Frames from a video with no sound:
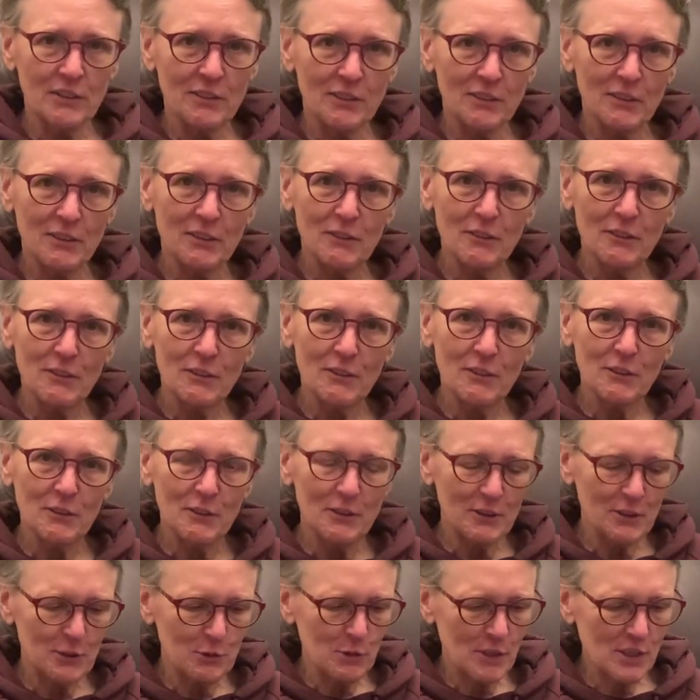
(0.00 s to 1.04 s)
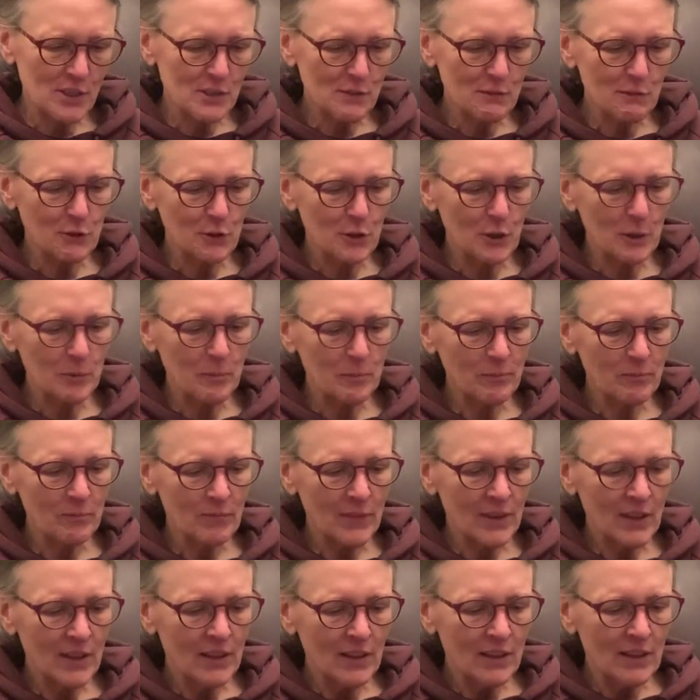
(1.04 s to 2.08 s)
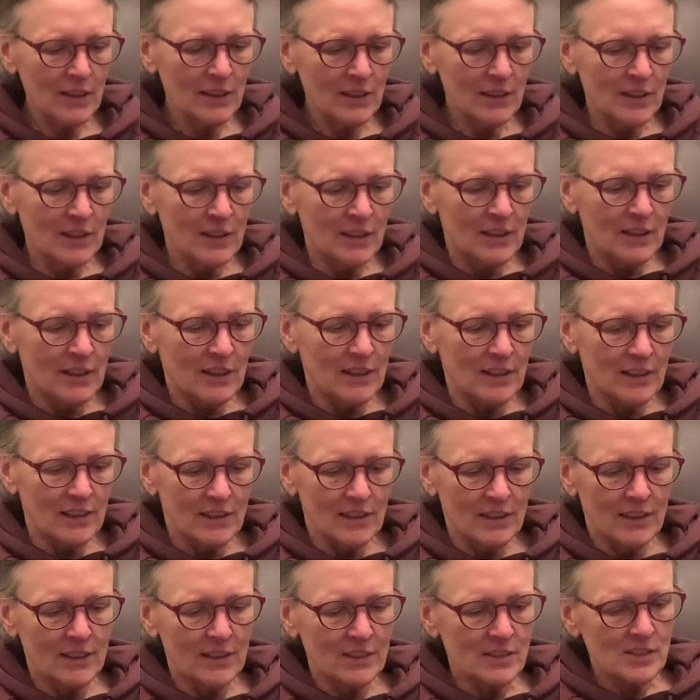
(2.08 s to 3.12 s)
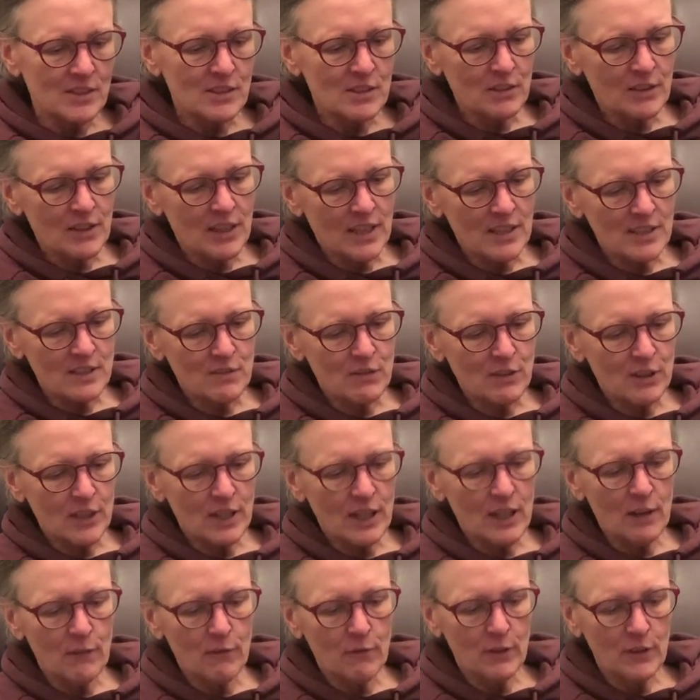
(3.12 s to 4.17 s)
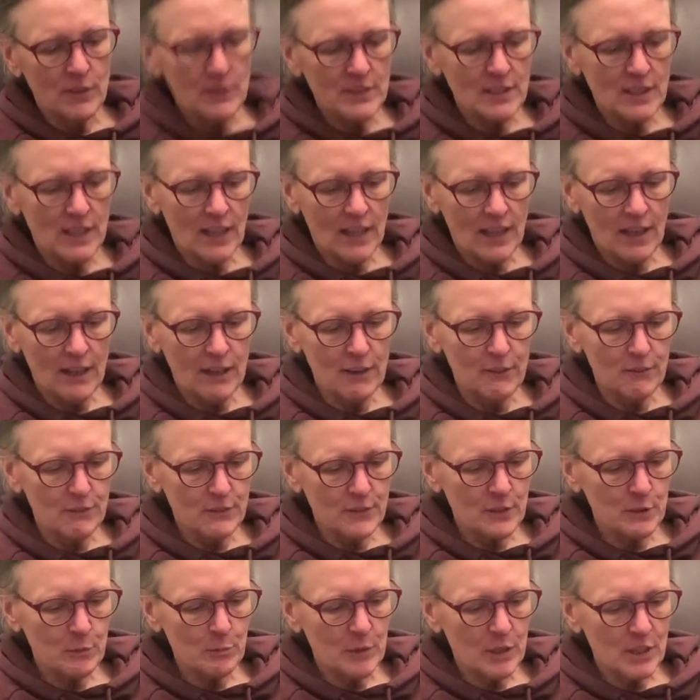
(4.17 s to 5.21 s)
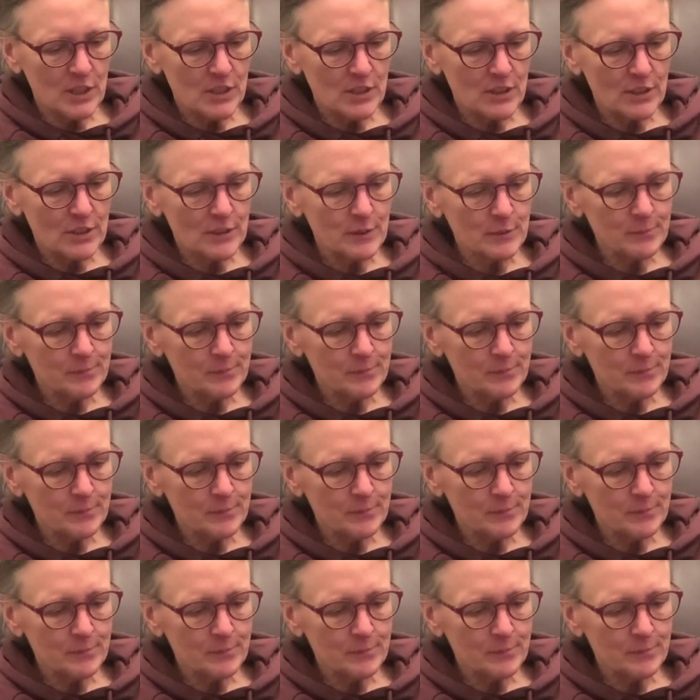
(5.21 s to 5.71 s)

Dress form. Dress form. And so that's very helpful to have to measure.